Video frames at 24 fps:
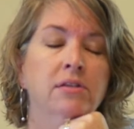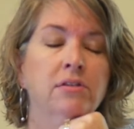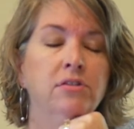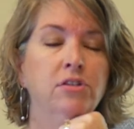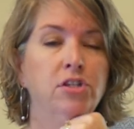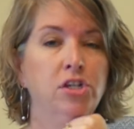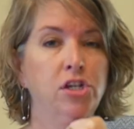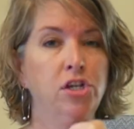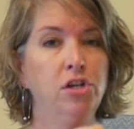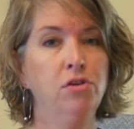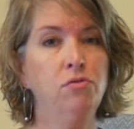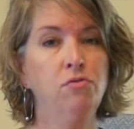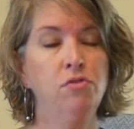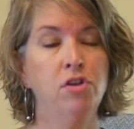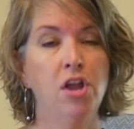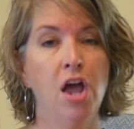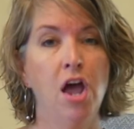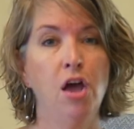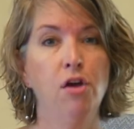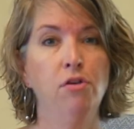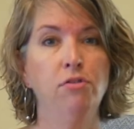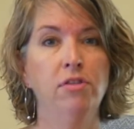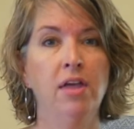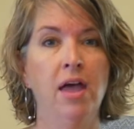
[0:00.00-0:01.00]
Do you
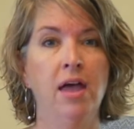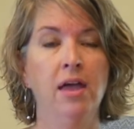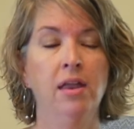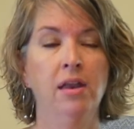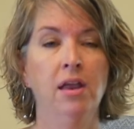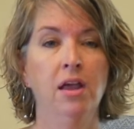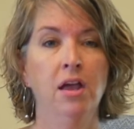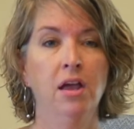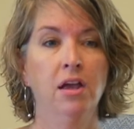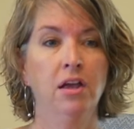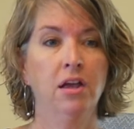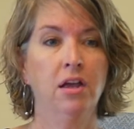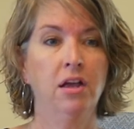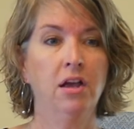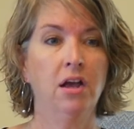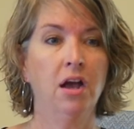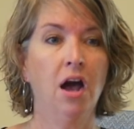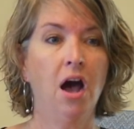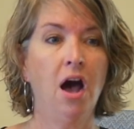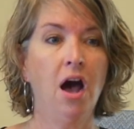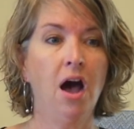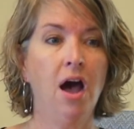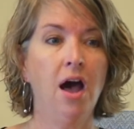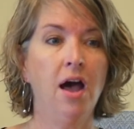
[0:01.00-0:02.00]
know that
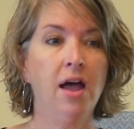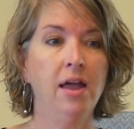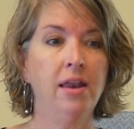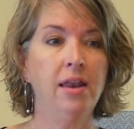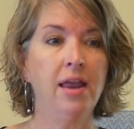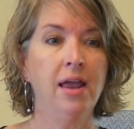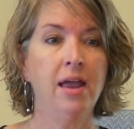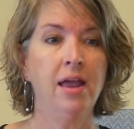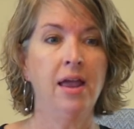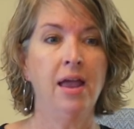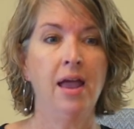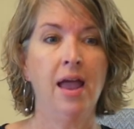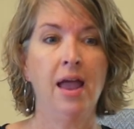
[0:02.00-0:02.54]
God